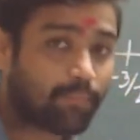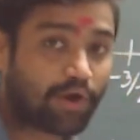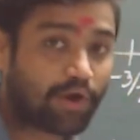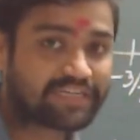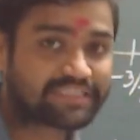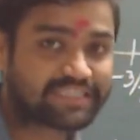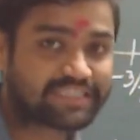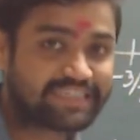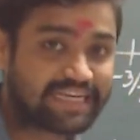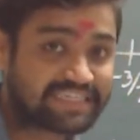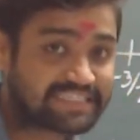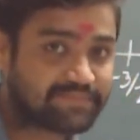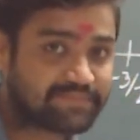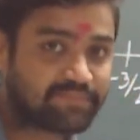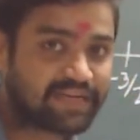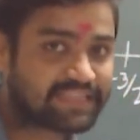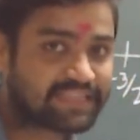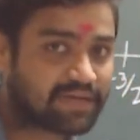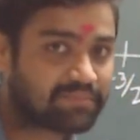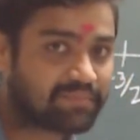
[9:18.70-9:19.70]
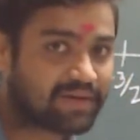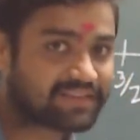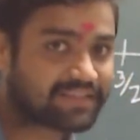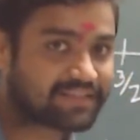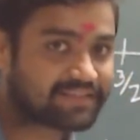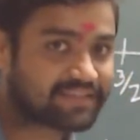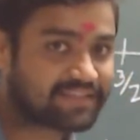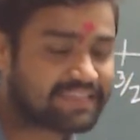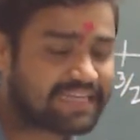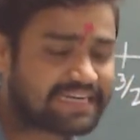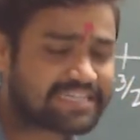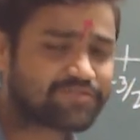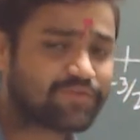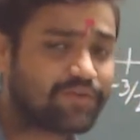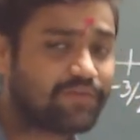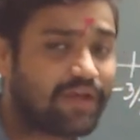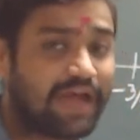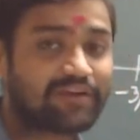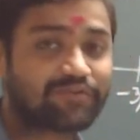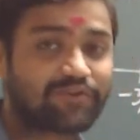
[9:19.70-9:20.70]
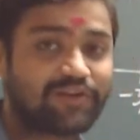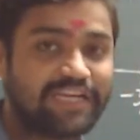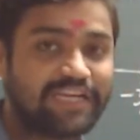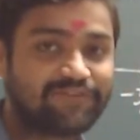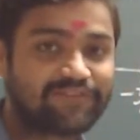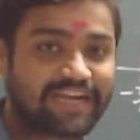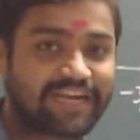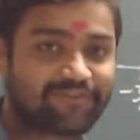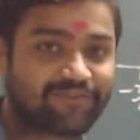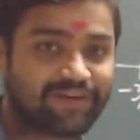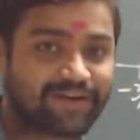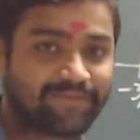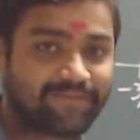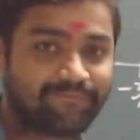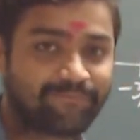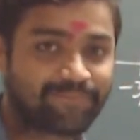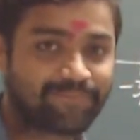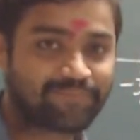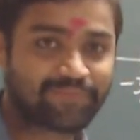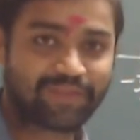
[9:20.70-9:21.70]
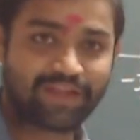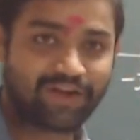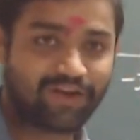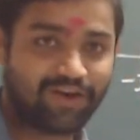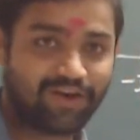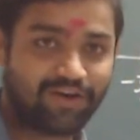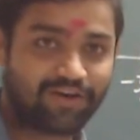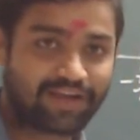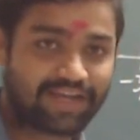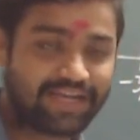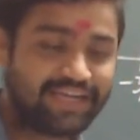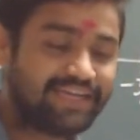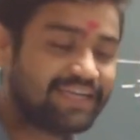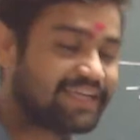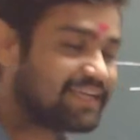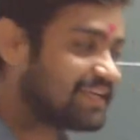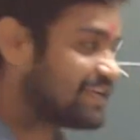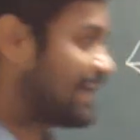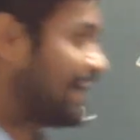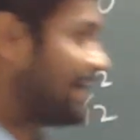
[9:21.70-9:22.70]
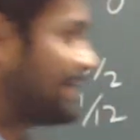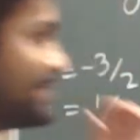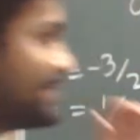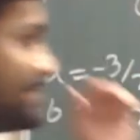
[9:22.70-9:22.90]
point, decimal that bartata. That's why we have to leave that one. Okay? Yeah.